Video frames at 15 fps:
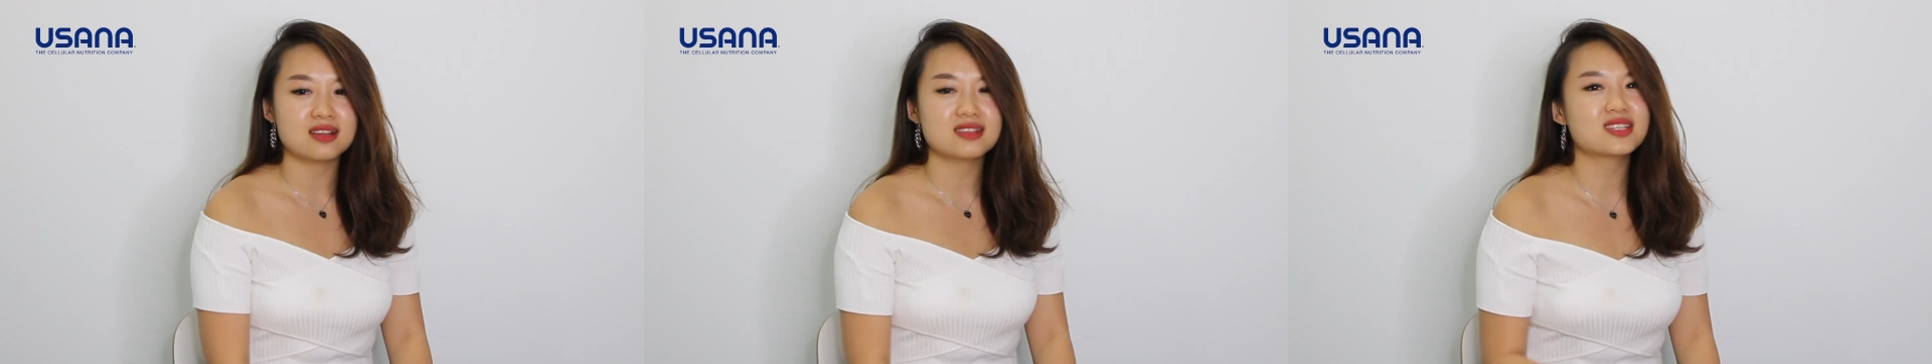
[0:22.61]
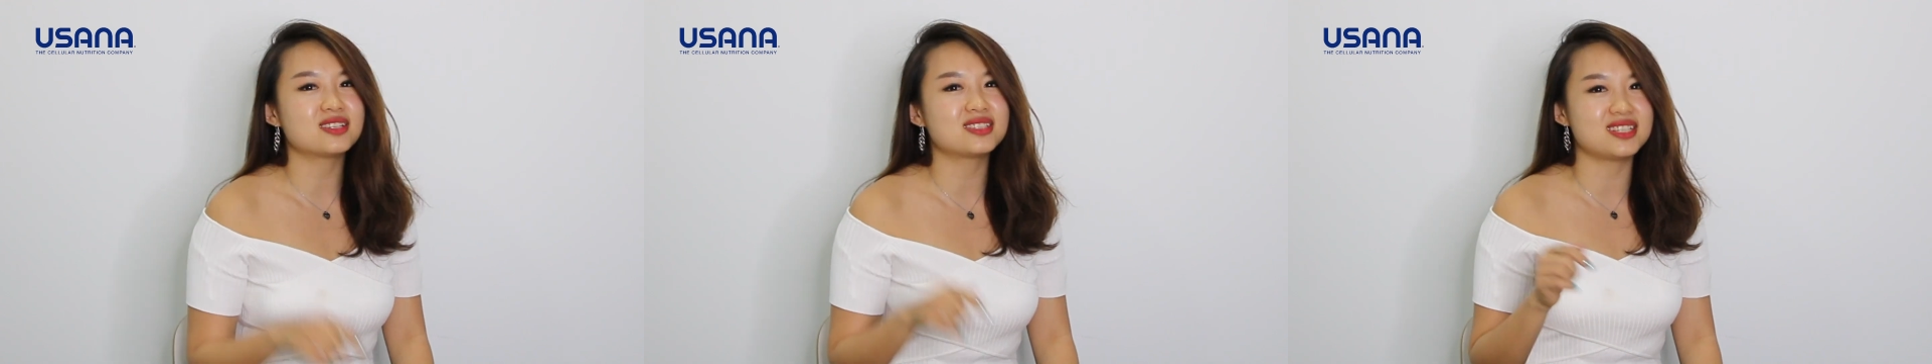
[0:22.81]

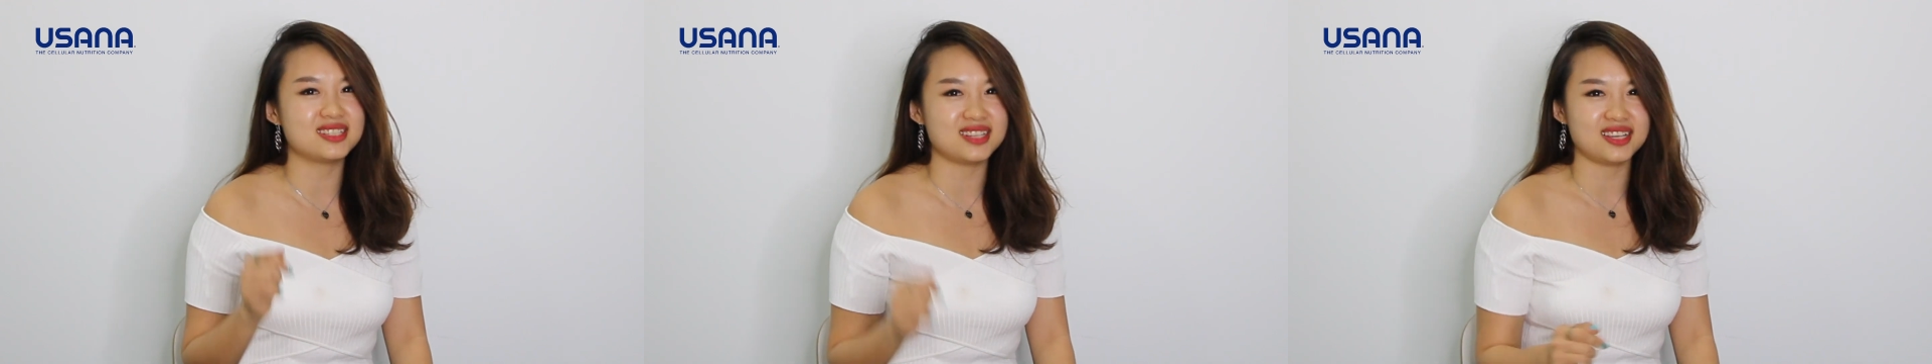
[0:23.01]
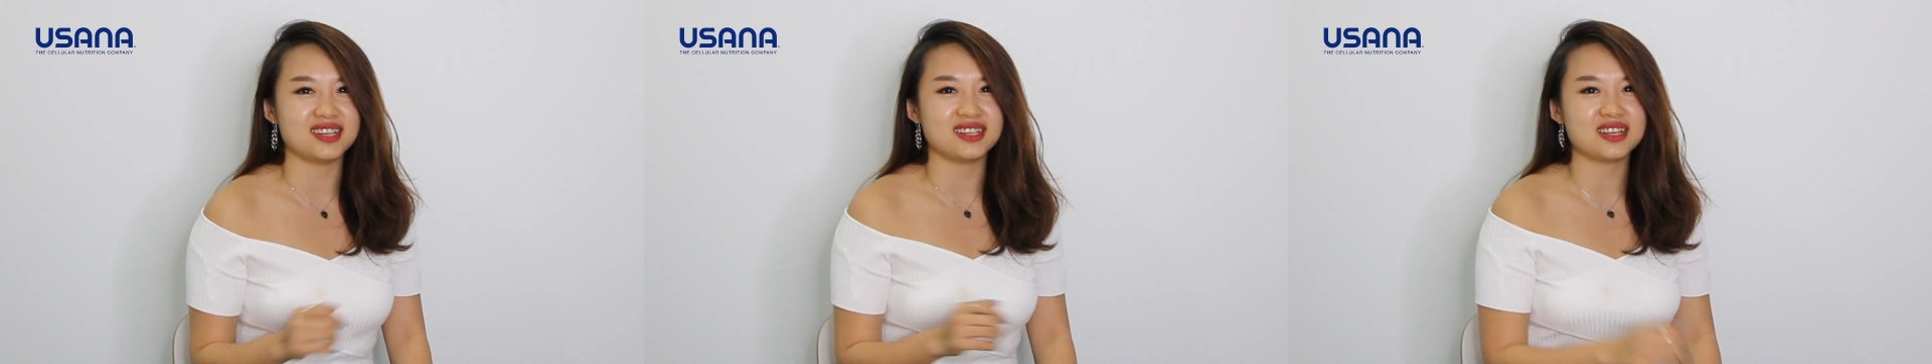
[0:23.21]
So
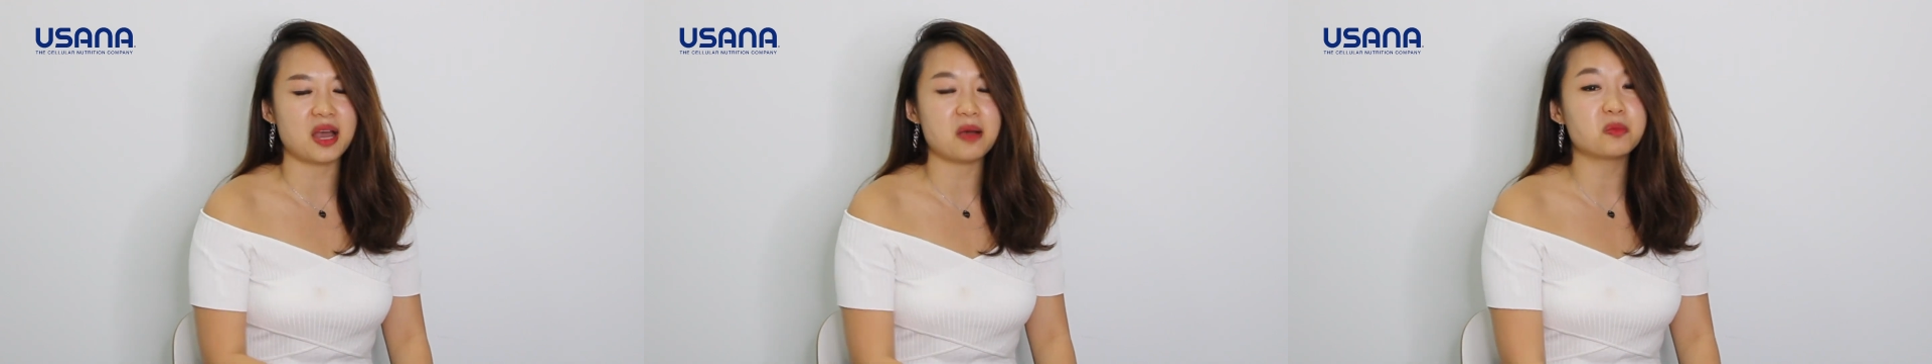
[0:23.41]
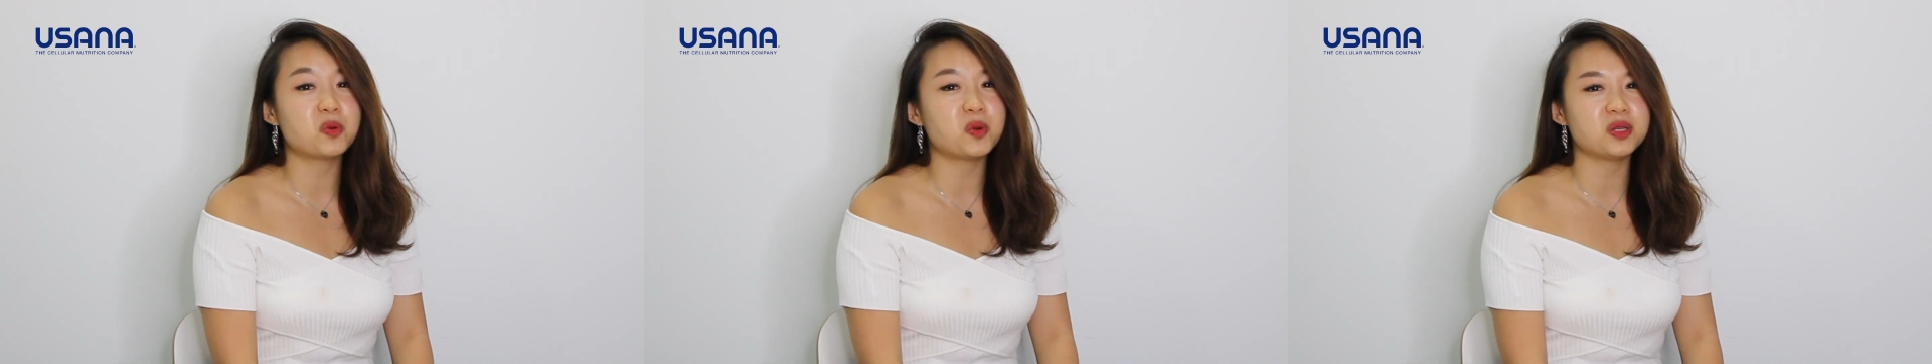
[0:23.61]
today,
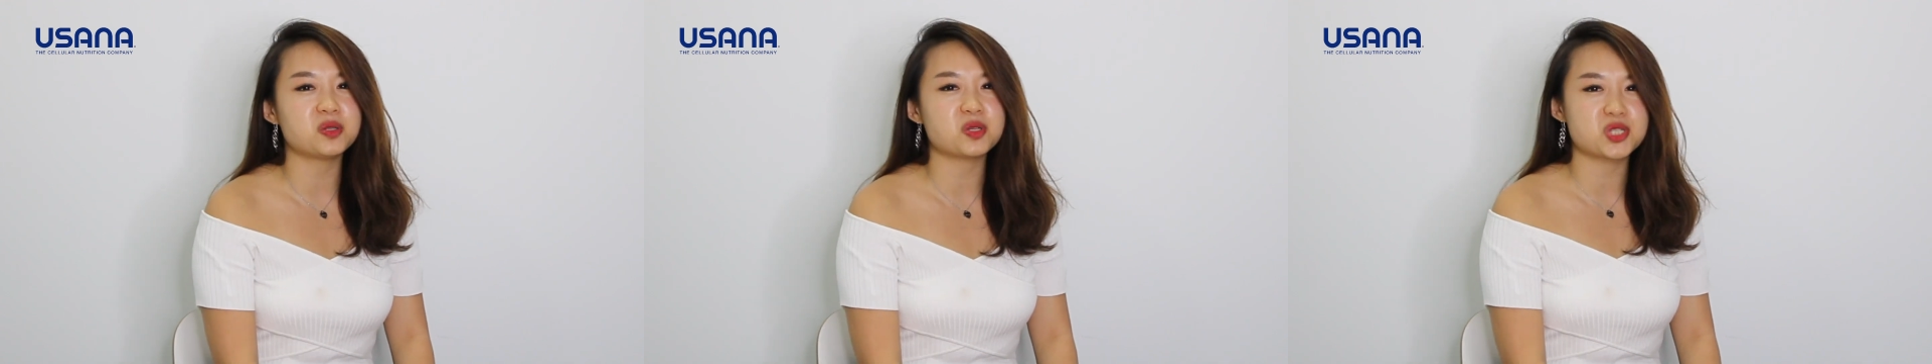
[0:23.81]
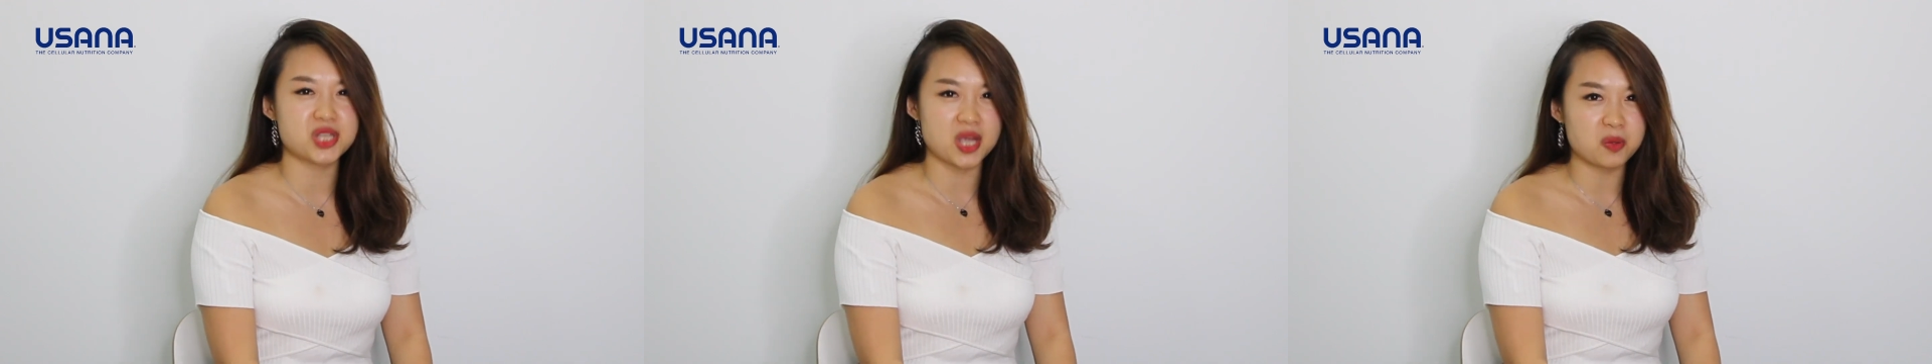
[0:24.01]
I'm going
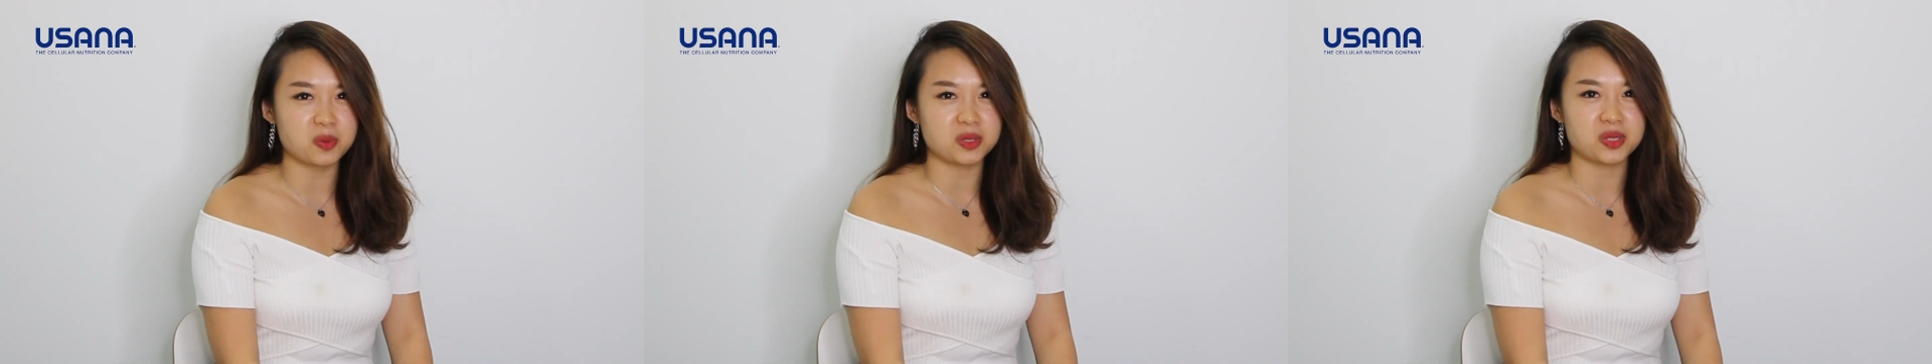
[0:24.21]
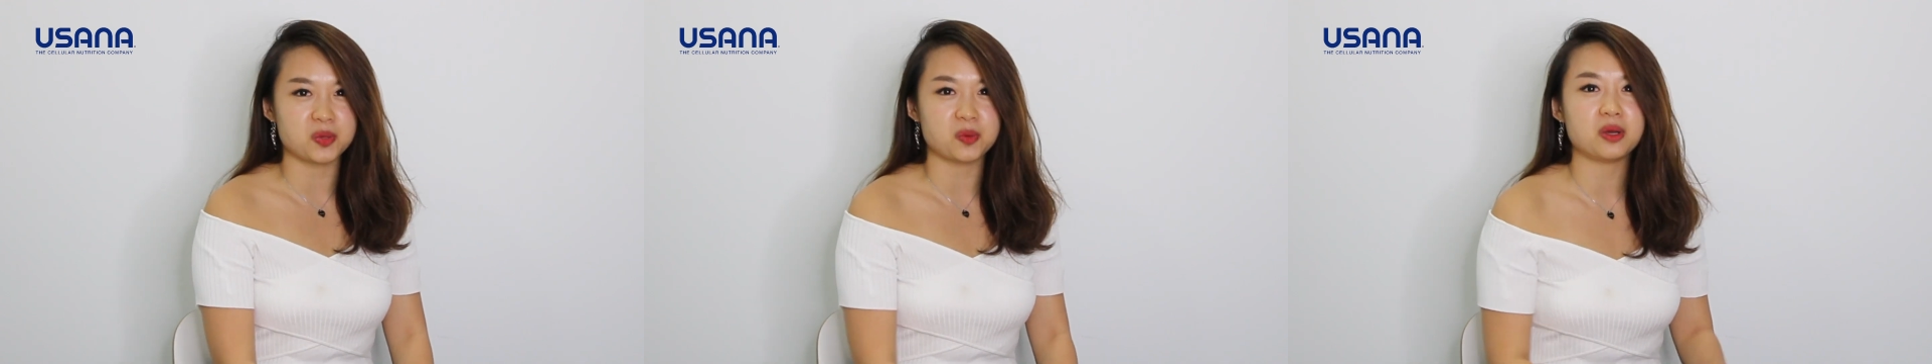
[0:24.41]
to share
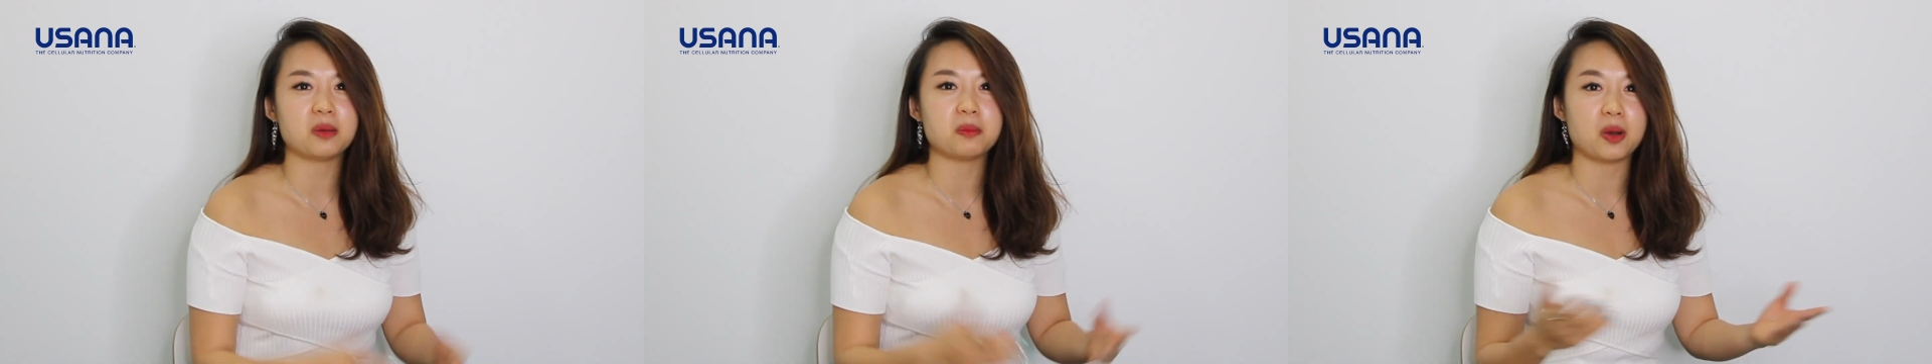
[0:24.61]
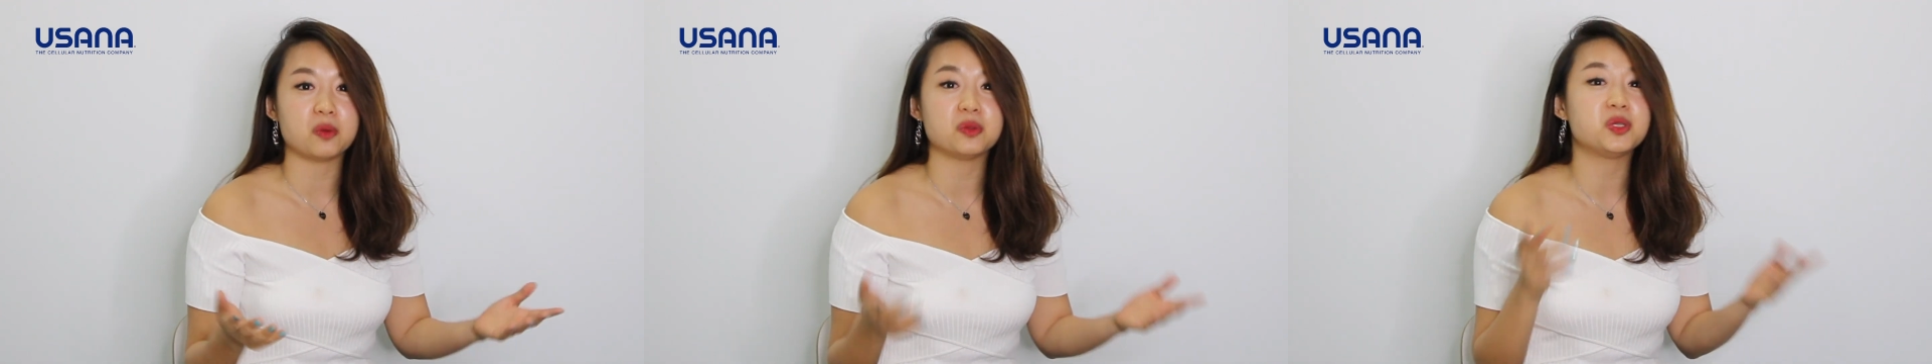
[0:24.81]
with you
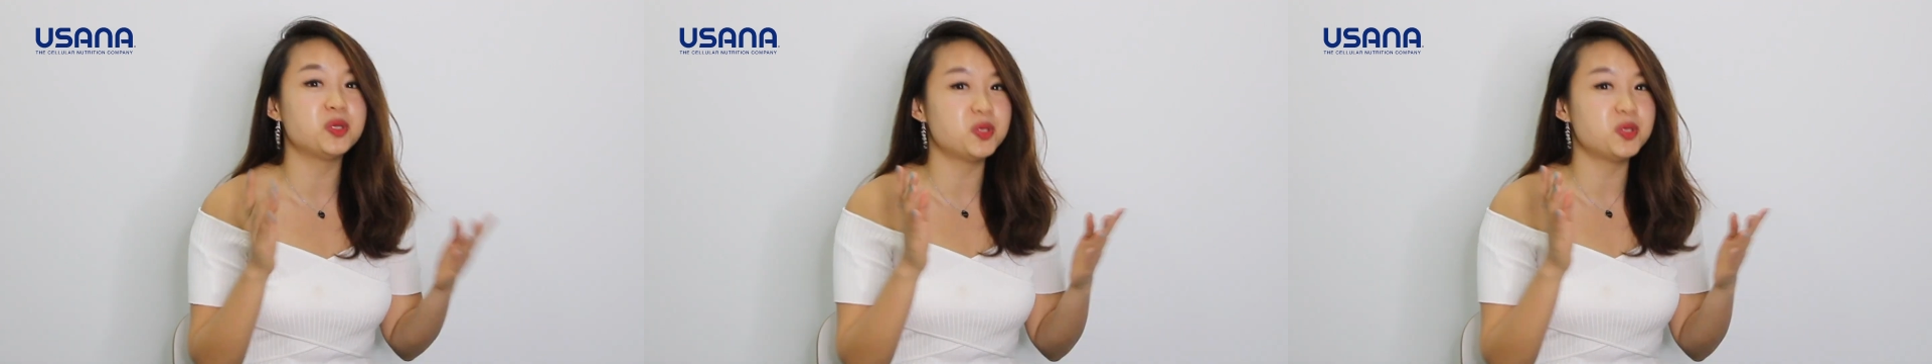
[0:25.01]
about